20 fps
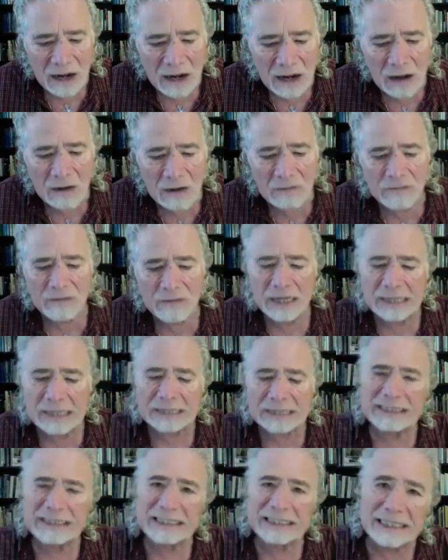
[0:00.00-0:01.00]
of
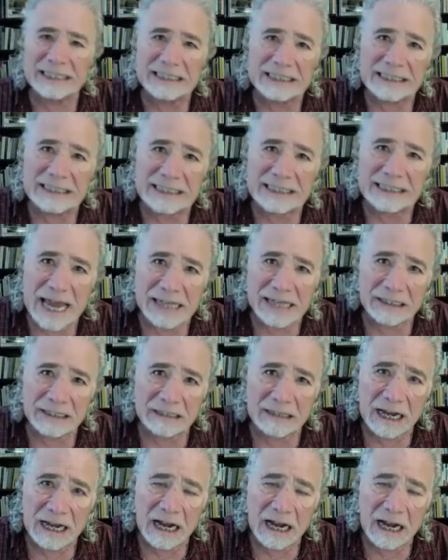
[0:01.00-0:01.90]
success